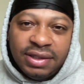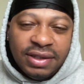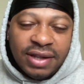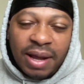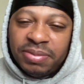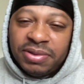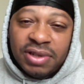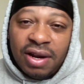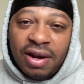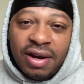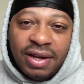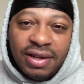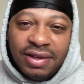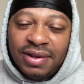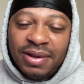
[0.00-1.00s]
I'm
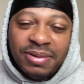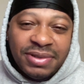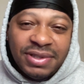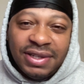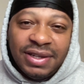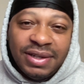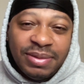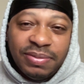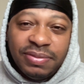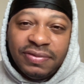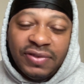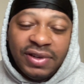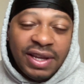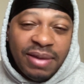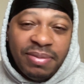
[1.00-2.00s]
sorry. You know what I'm saying?
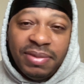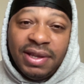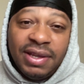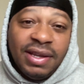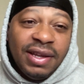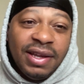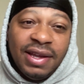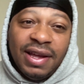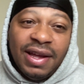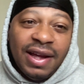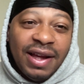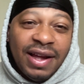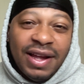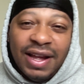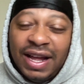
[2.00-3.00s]
Forgive me.
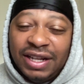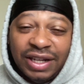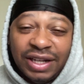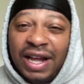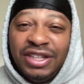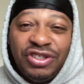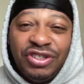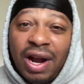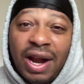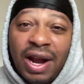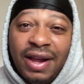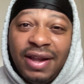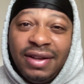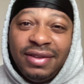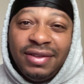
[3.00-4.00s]
I
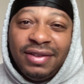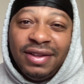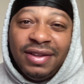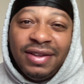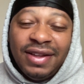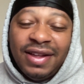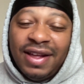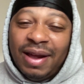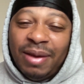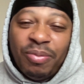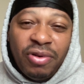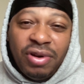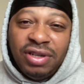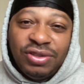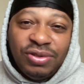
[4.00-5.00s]
tried. I'm
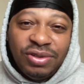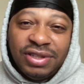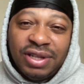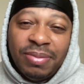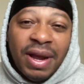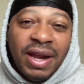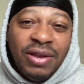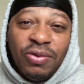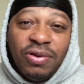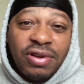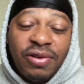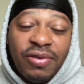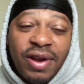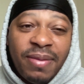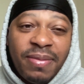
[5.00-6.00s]
pretty sure somebody will
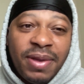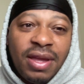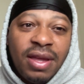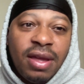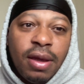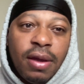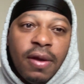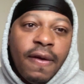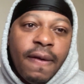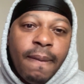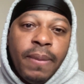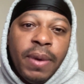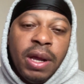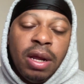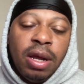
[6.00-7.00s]
correct me,
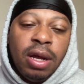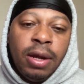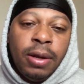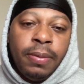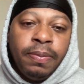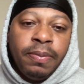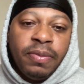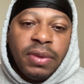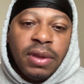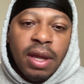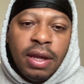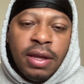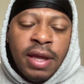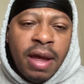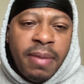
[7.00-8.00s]
but
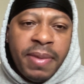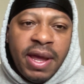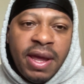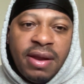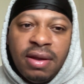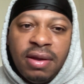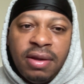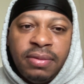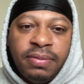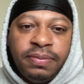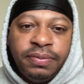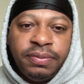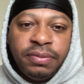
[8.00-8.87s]
yeah, man.